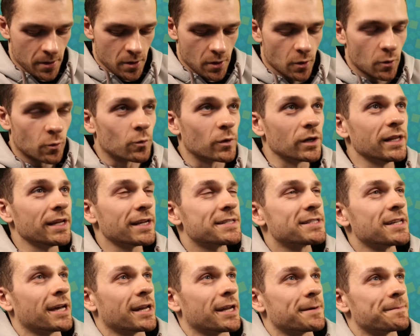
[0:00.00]
really
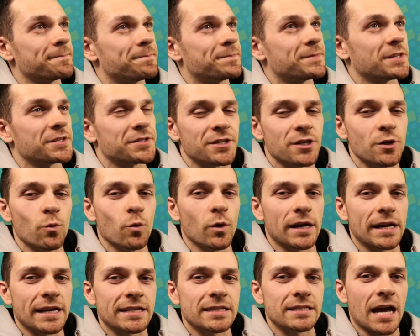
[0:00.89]
excited to see
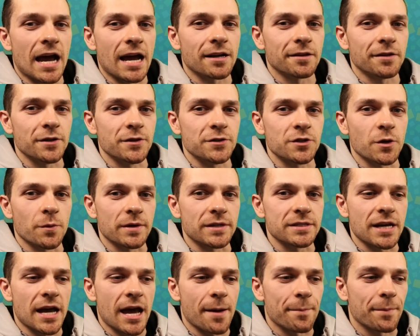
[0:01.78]
what exactly is going
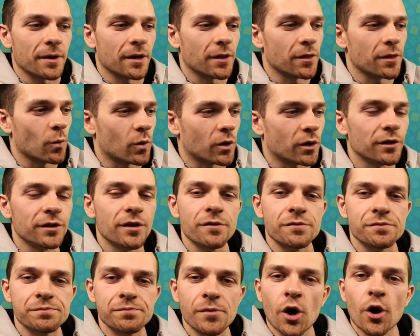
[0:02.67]
to happen in the world
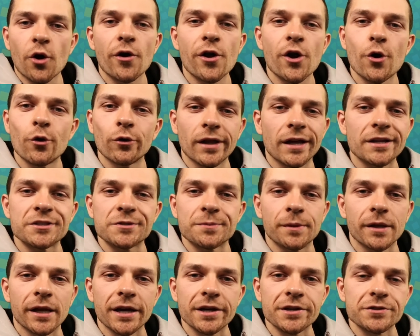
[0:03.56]
of Mario Let's
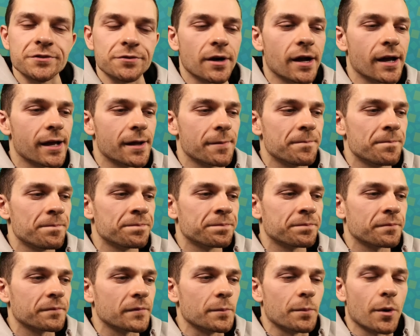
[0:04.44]
Plays, right?
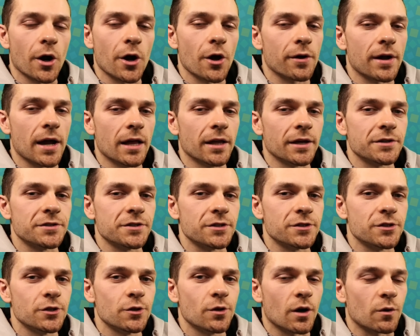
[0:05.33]
Mario Galaxy
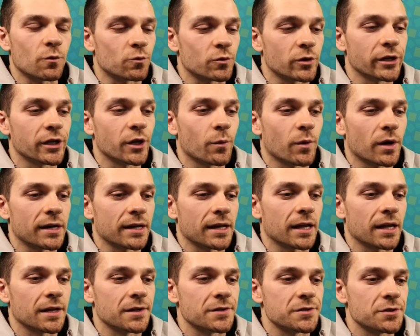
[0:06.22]
two, I really want to get
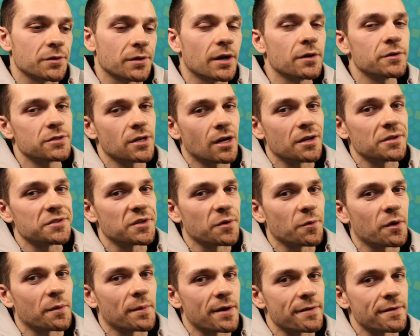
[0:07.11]
into. That was honestly one
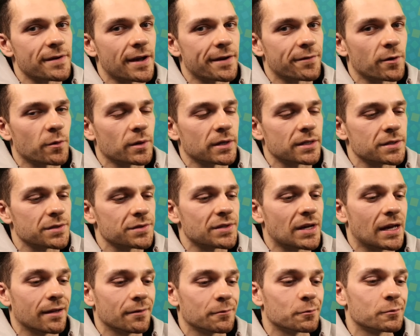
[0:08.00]
of my favorite ones.
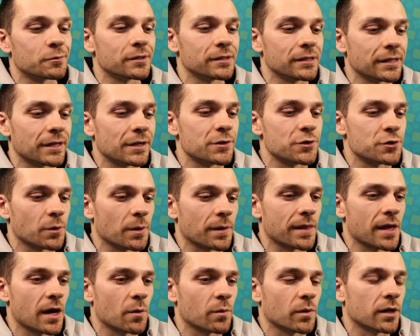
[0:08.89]
I really enjoyed
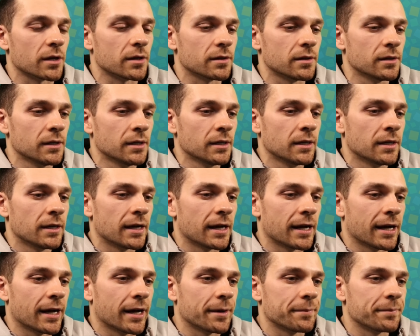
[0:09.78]
that one.
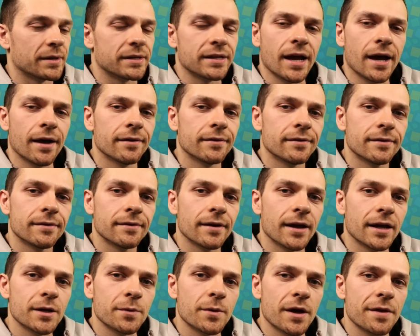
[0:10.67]
Uh, but yeah,
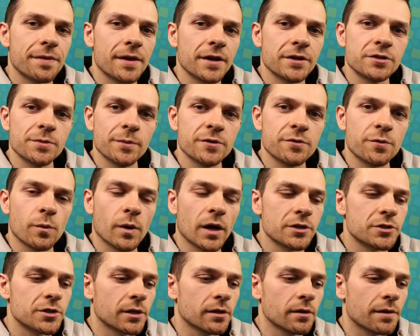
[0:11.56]
anyway, thanks so much for
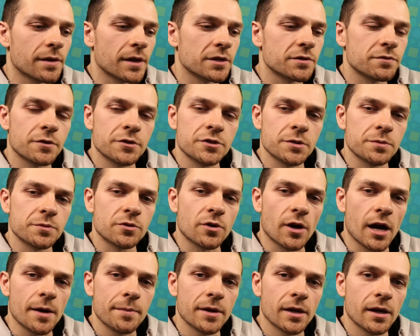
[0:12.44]
watching. Thanks for
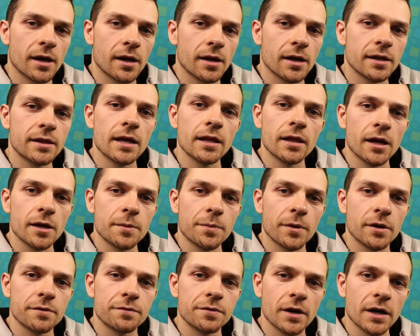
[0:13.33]
subscribing, and hit that like button
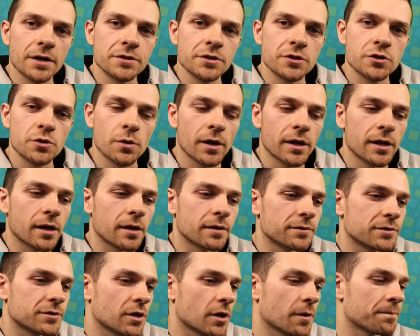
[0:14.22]
if you guys enjoyed it.
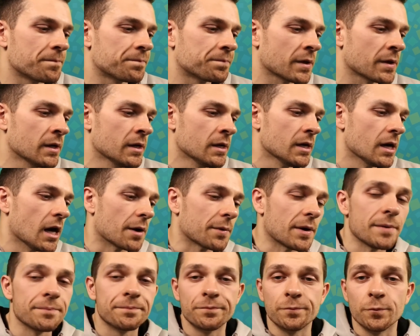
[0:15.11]
So, all
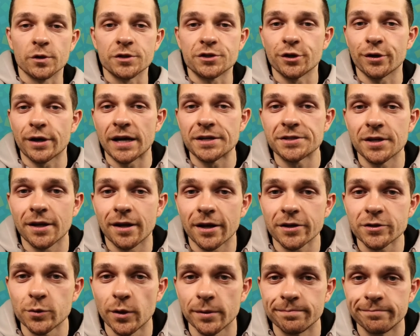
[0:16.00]
right, we'll see you guys in the
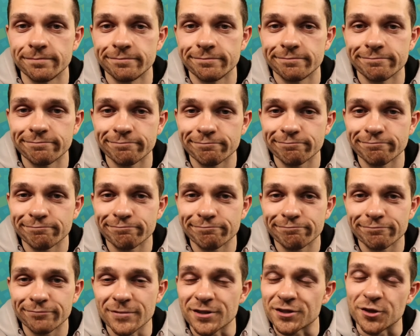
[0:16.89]
next one.
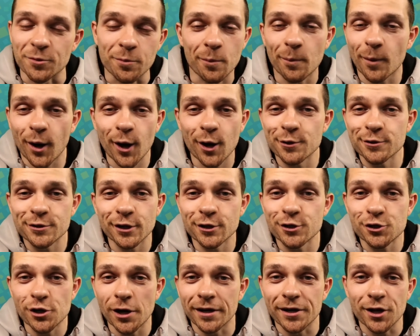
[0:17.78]
Super Mario
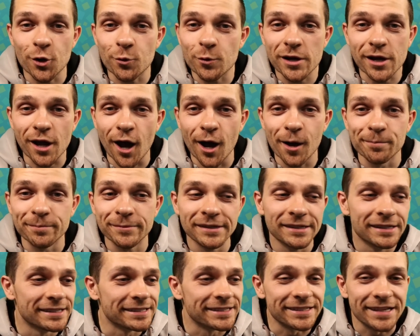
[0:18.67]
Sunshine, here we come.
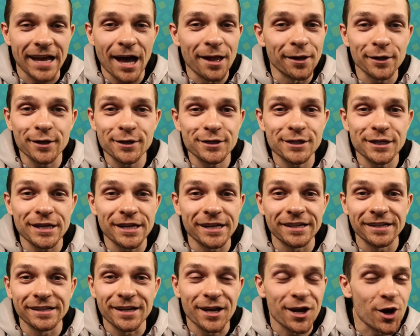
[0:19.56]
Galaxy,
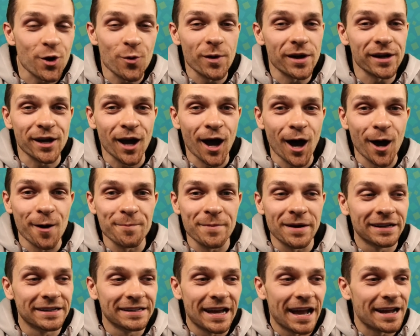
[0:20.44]
here we come.
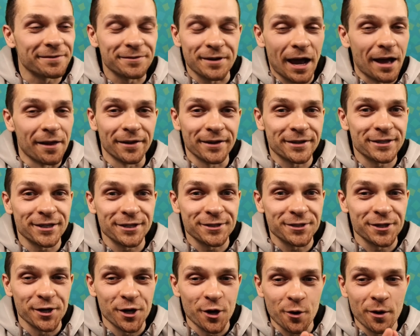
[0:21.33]
And Galaxy
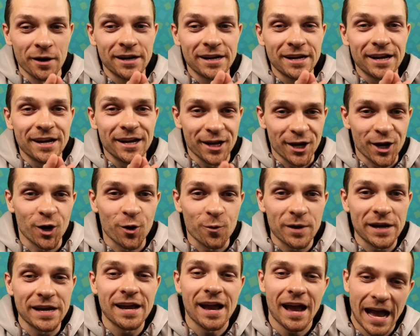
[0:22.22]
two, here
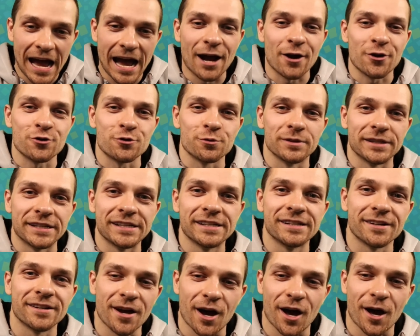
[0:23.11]
we actually
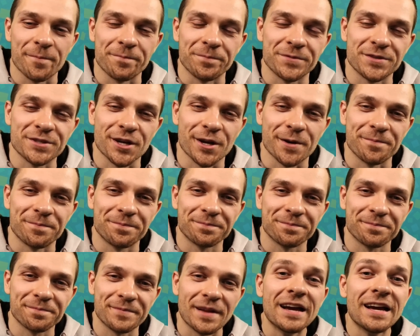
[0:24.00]
come. So,
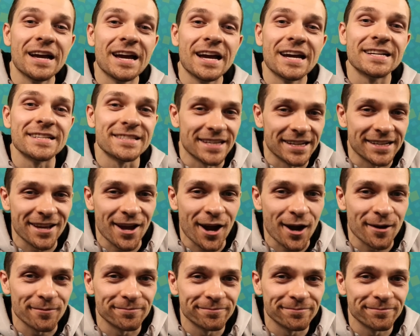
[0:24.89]
take care.